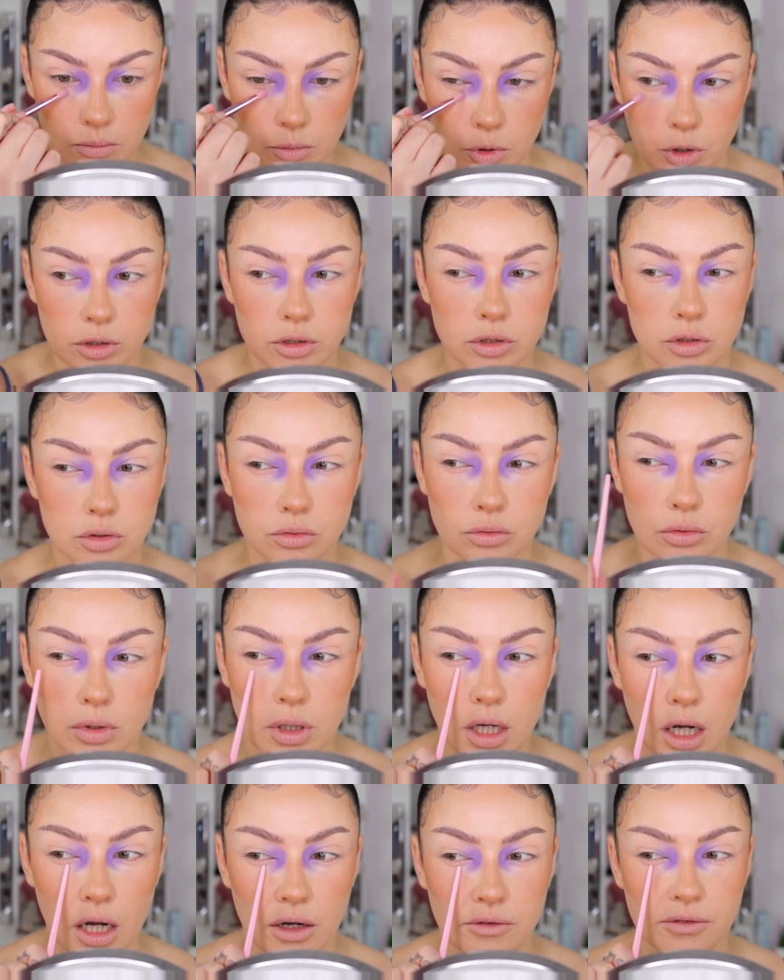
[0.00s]
I'm going to
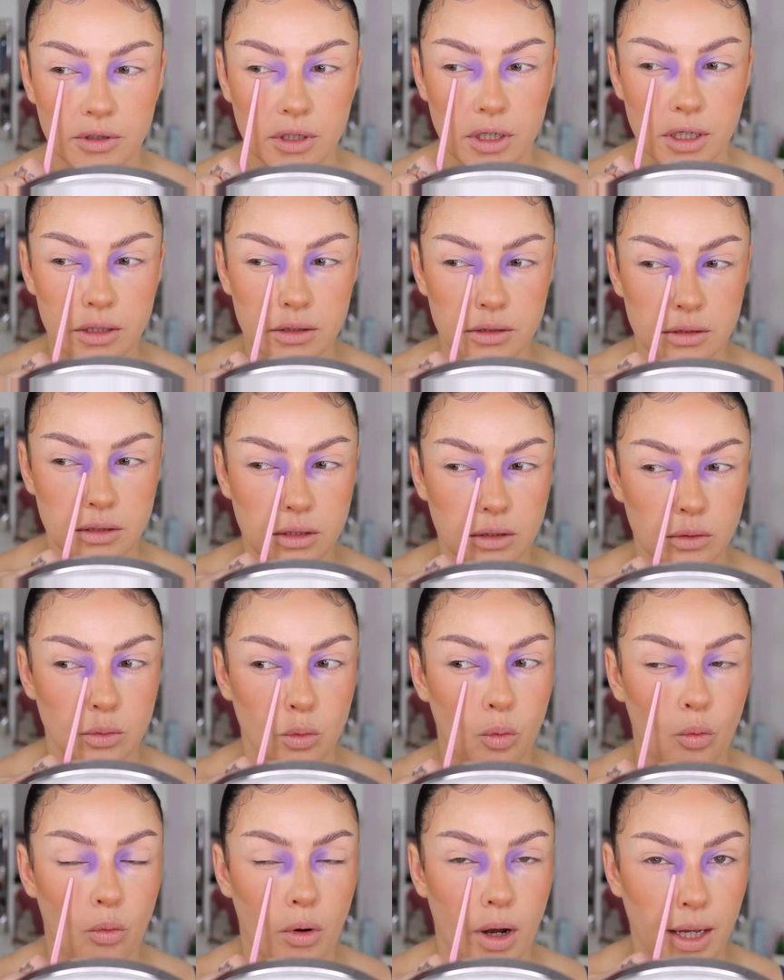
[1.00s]
cover the
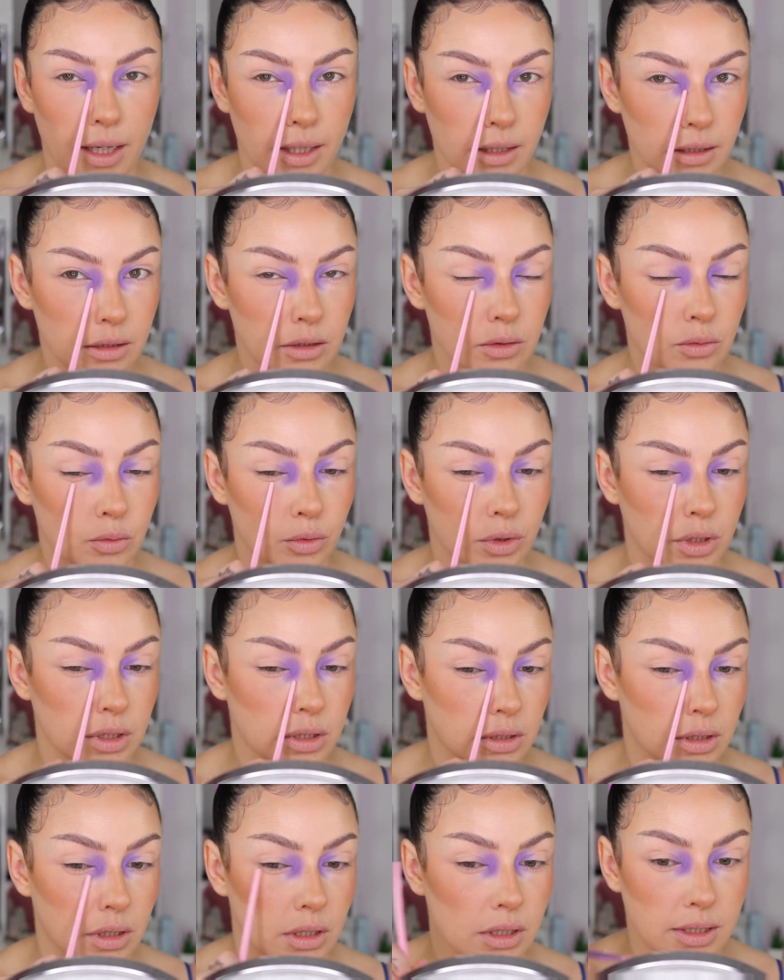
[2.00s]
white we
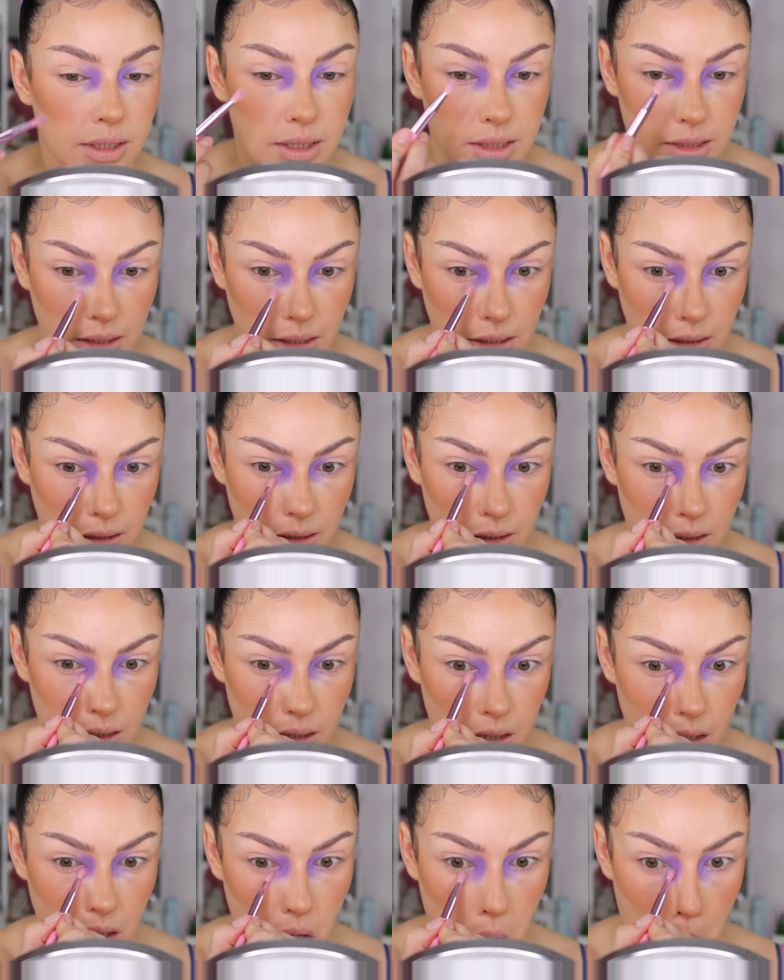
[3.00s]
still see
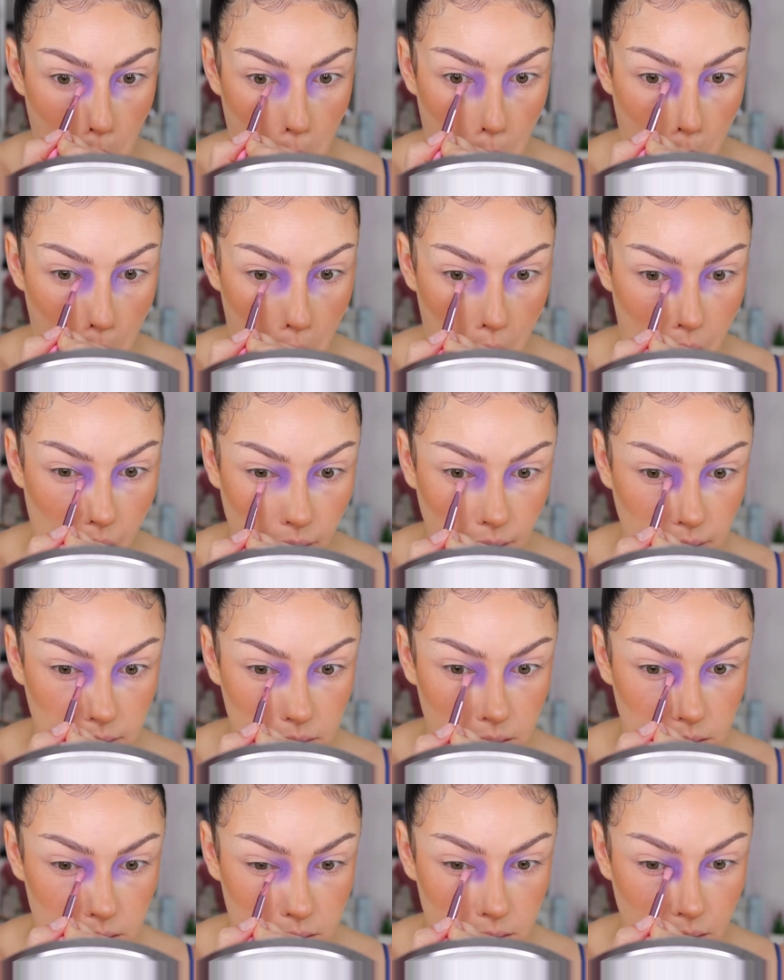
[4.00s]

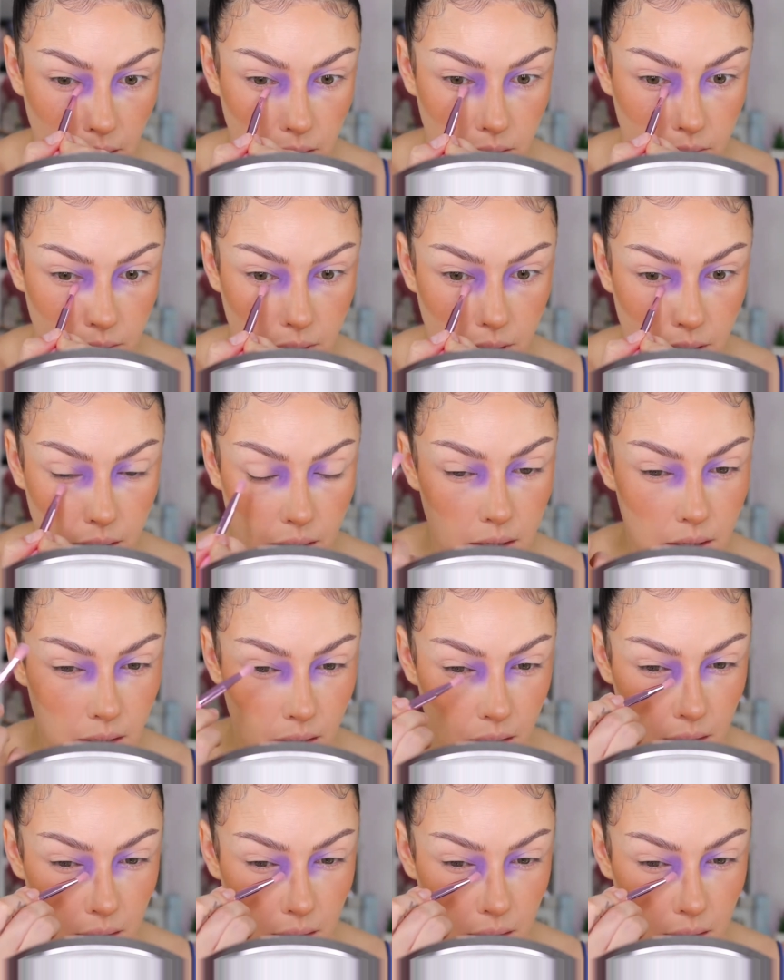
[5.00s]
in this area.